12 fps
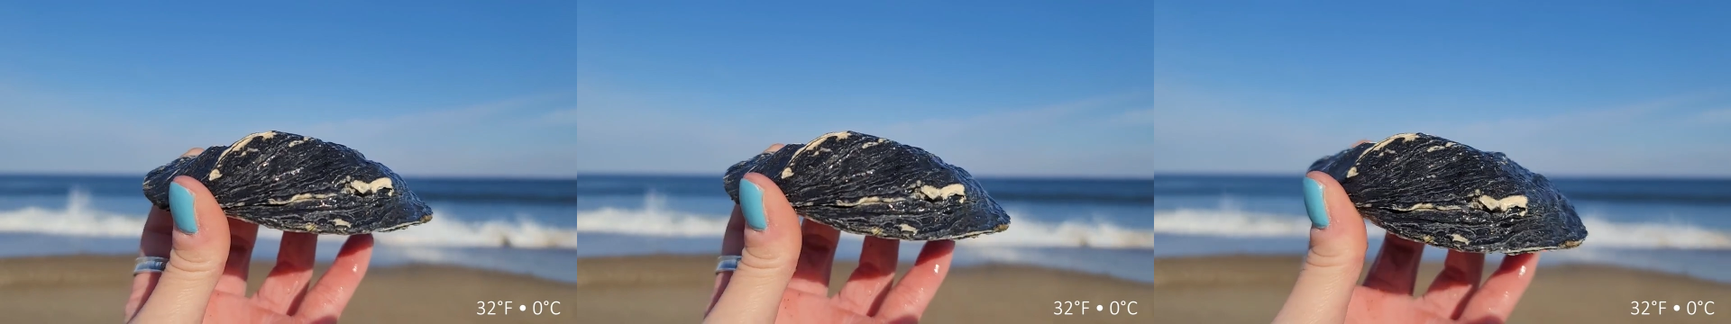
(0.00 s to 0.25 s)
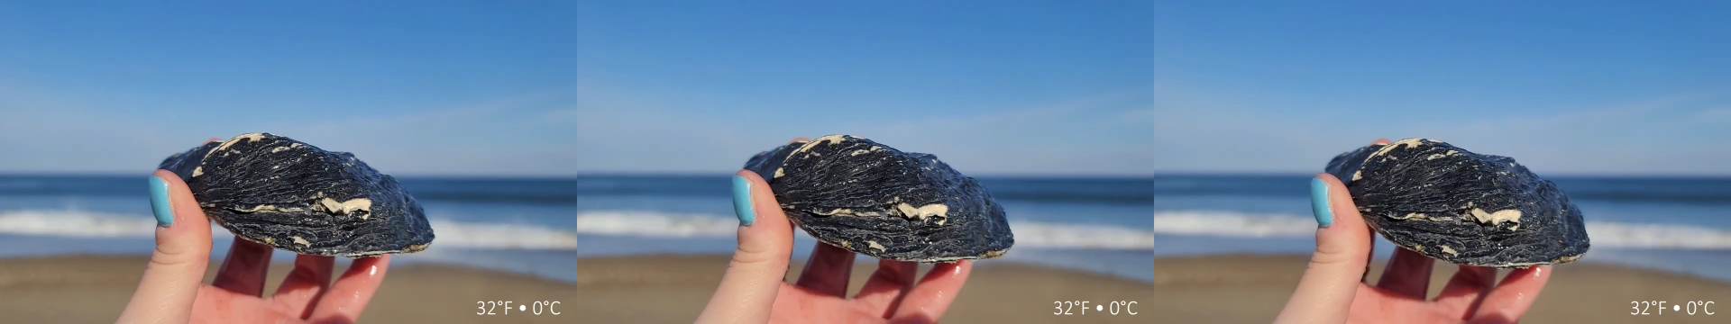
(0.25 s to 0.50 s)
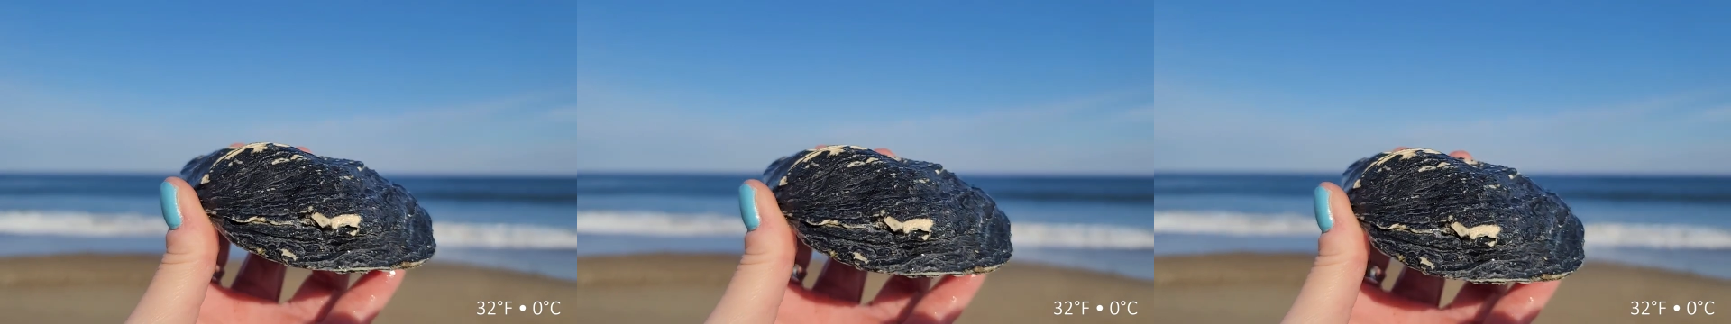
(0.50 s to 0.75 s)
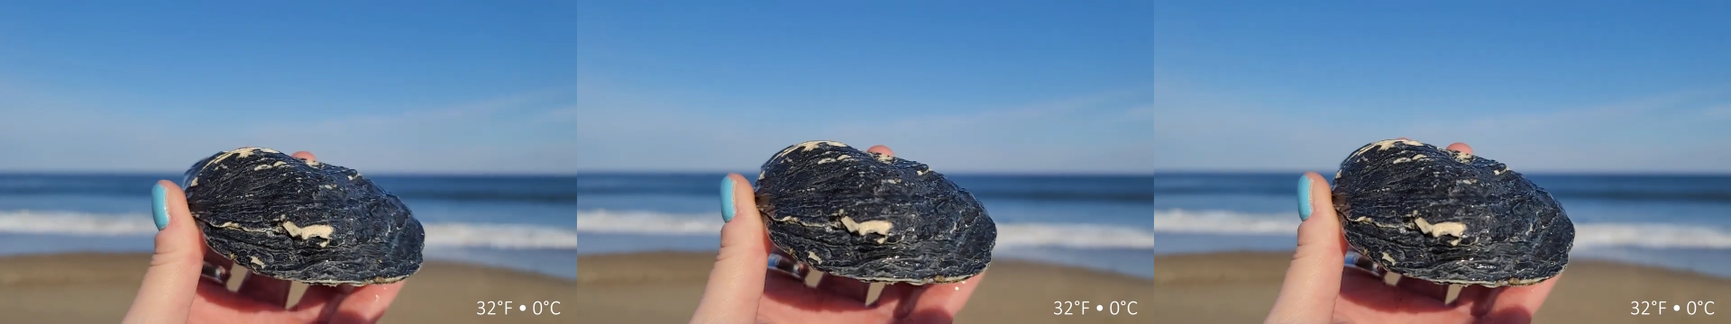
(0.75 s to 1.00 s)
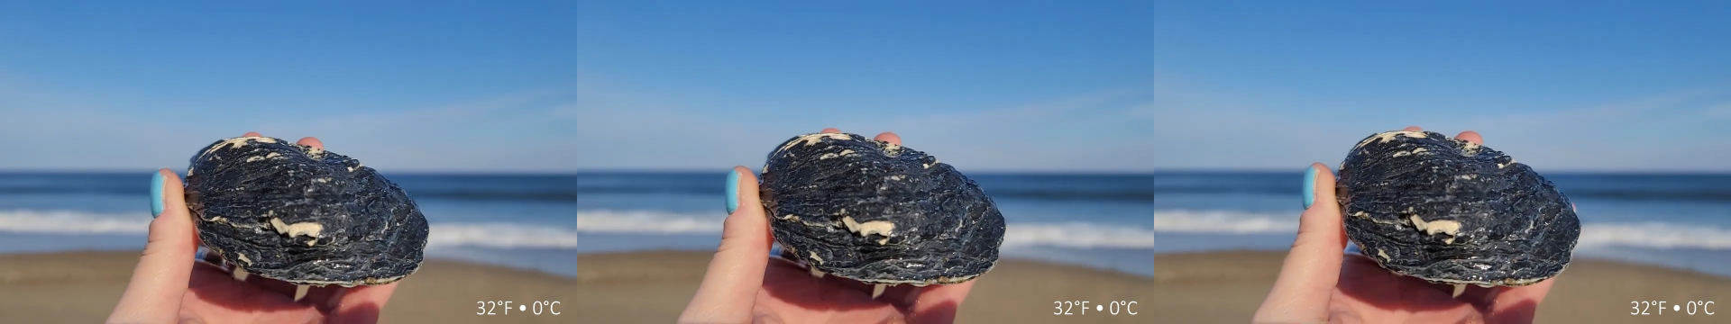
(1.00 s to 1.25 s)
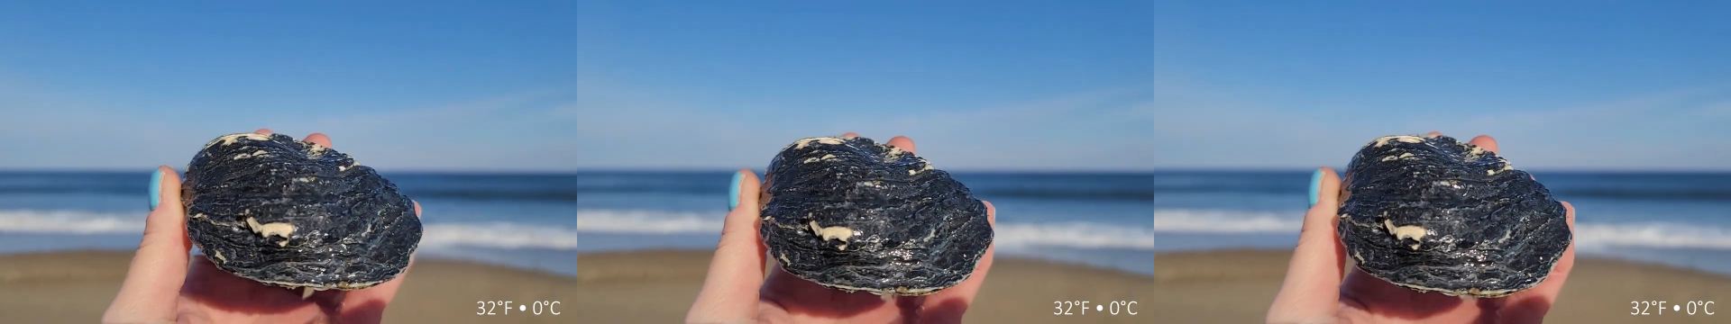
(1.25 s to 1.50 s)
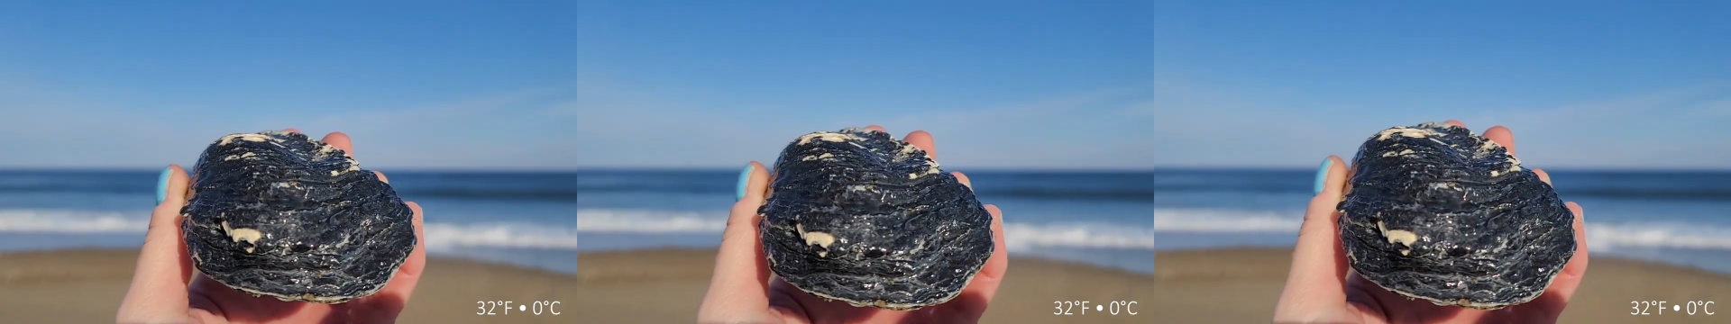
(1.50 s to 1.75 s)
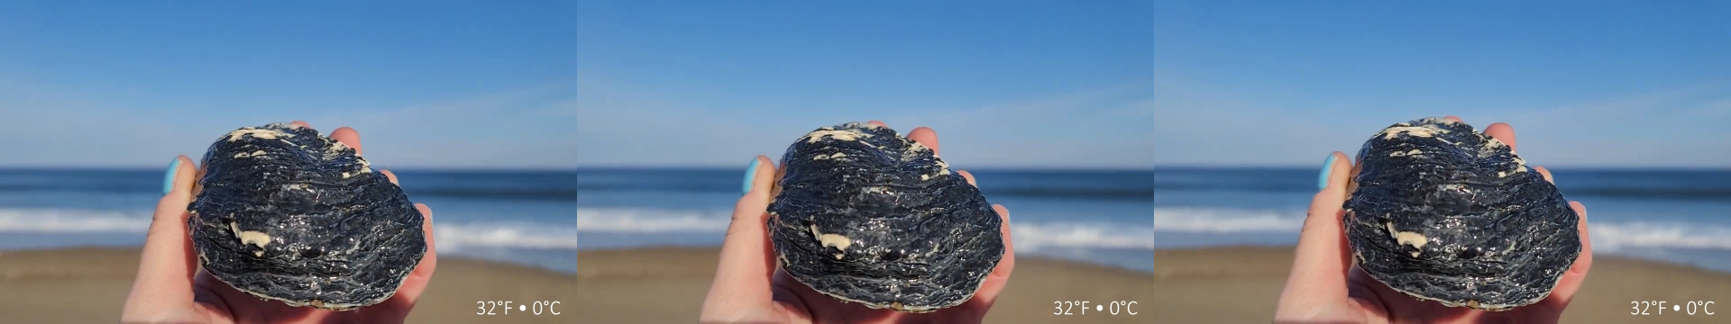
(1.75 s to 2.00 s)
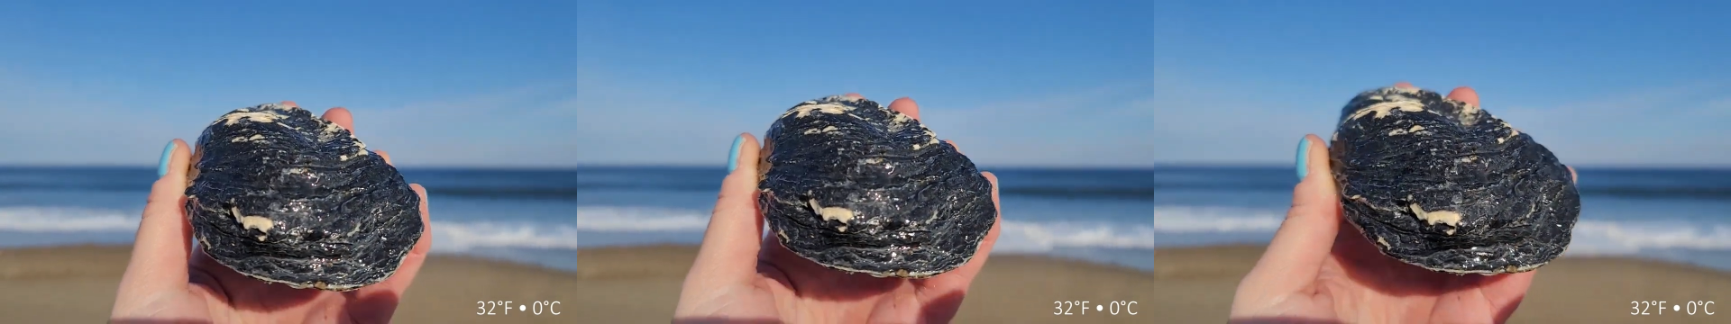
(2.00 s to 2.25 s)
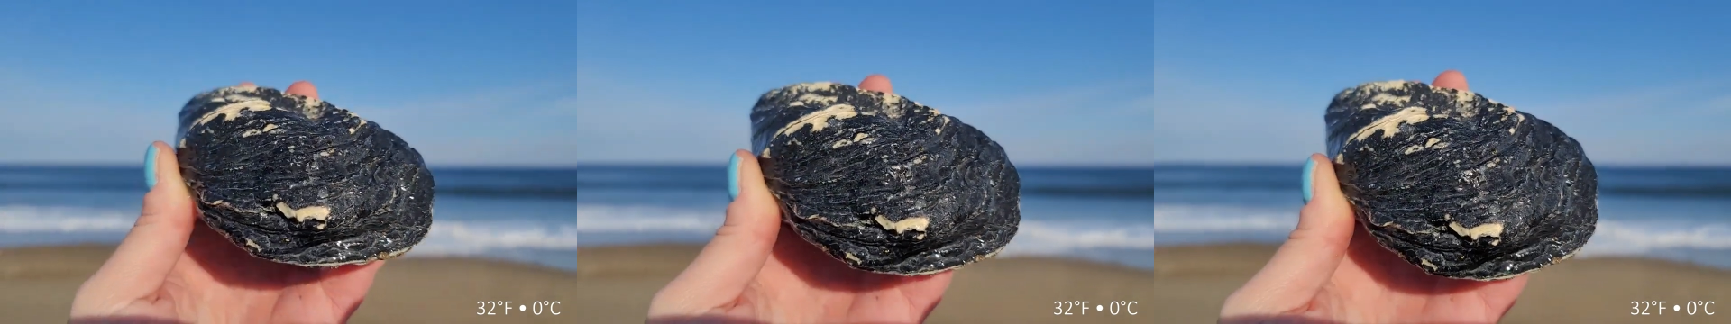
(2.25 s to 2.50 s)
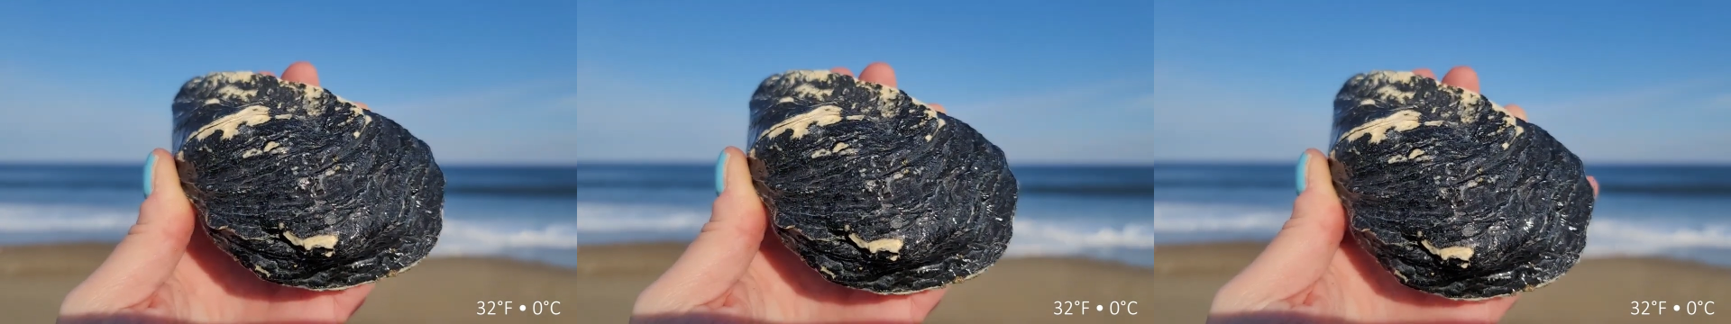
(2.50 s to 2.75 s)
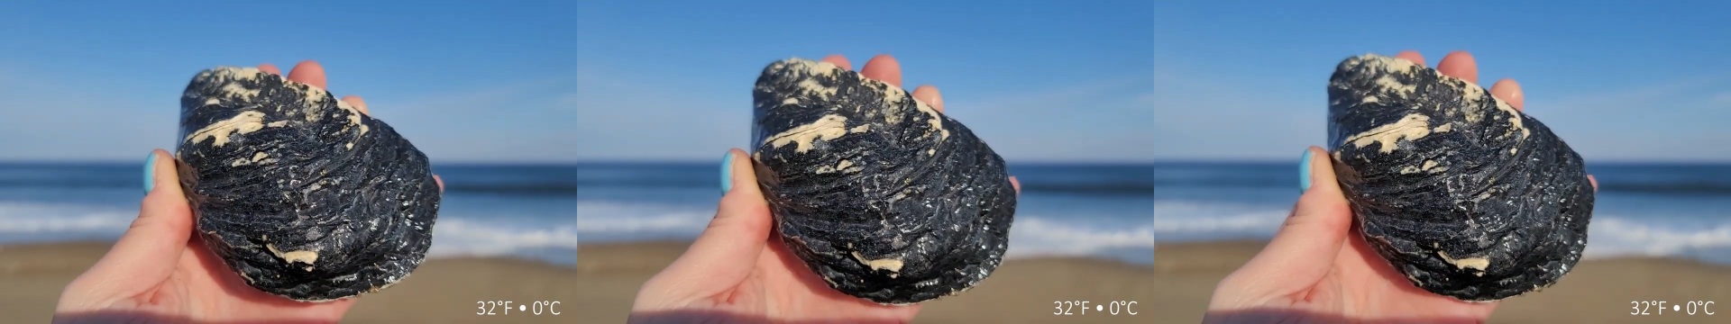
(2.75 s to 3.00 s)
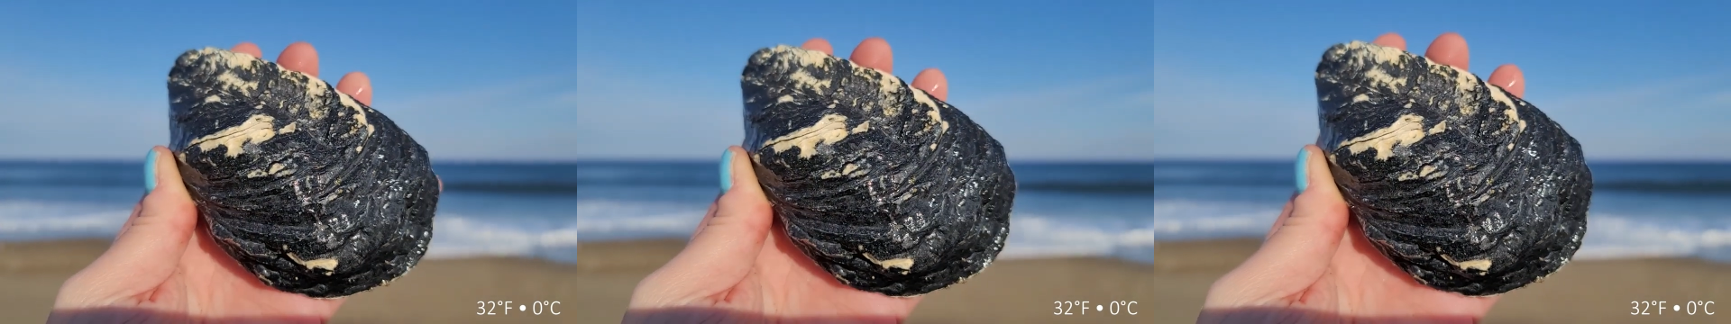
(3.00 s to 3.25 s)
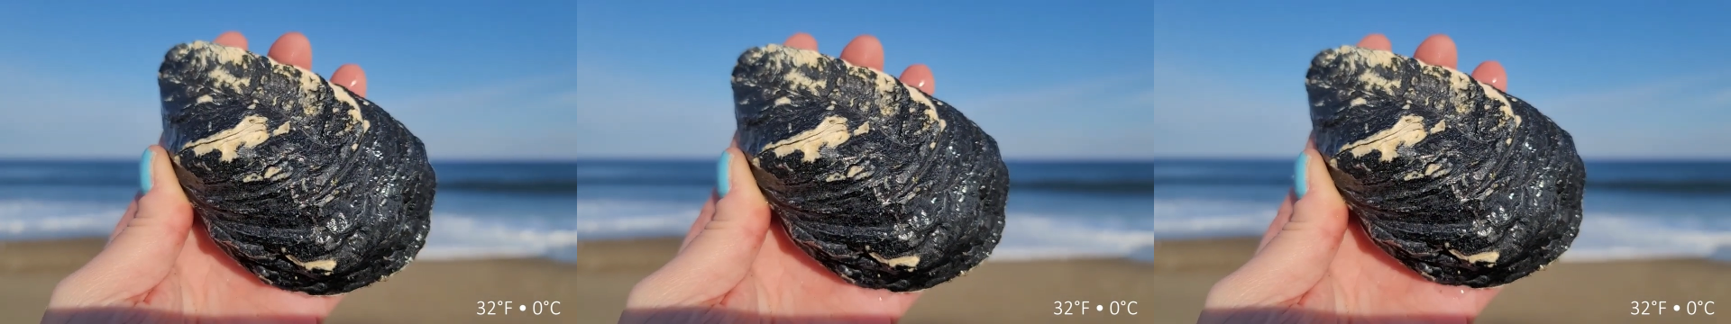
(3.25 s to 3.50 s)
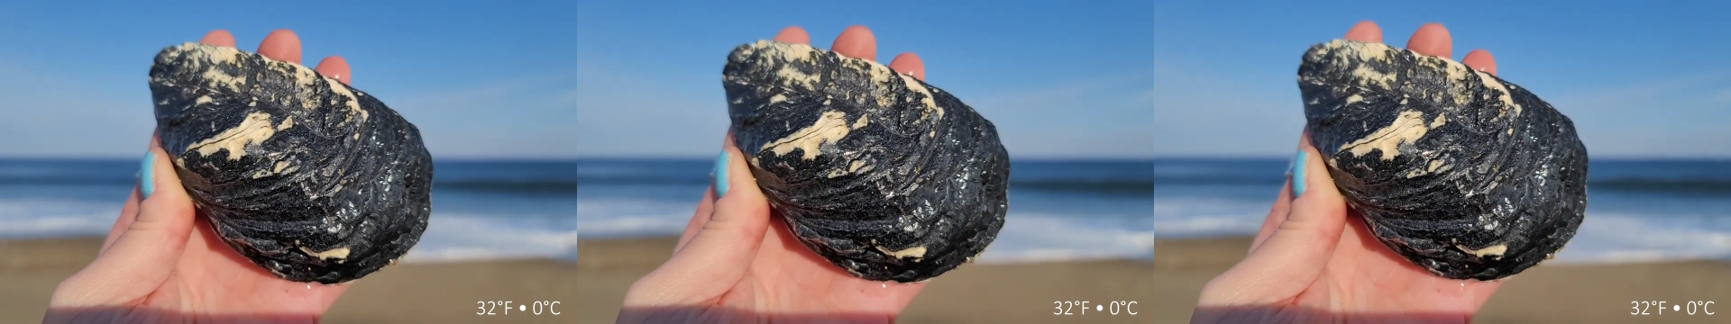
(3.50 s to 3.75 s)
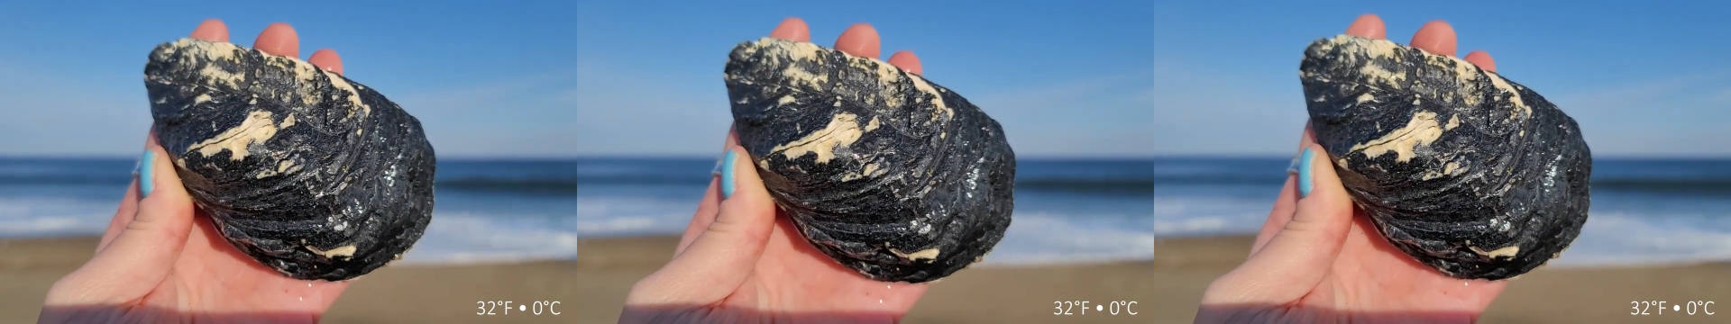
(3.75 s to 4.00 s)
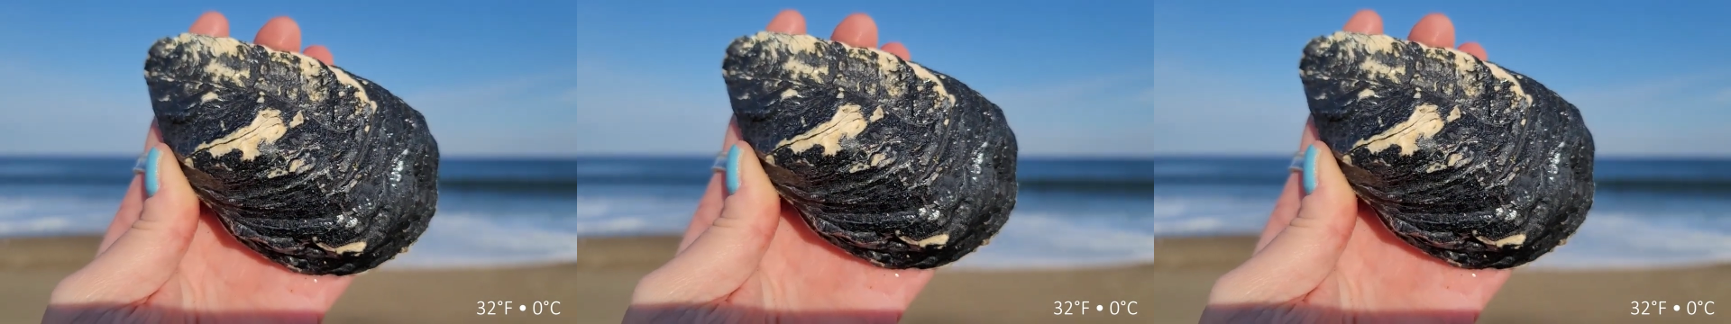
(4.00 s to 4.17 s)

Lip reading: Nobody's mouth can be seen.